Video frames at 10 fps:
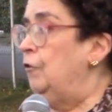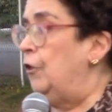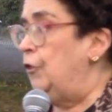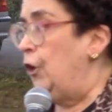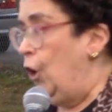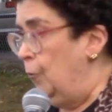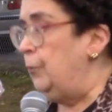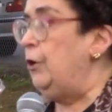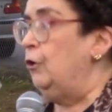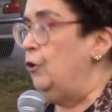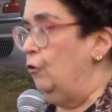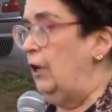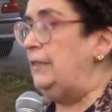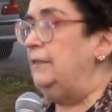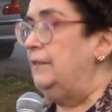that the opioid
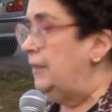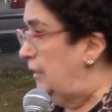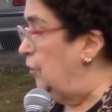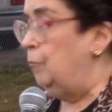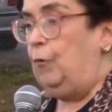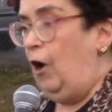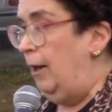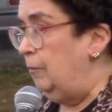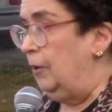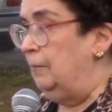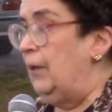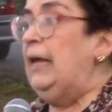crisis is a problem.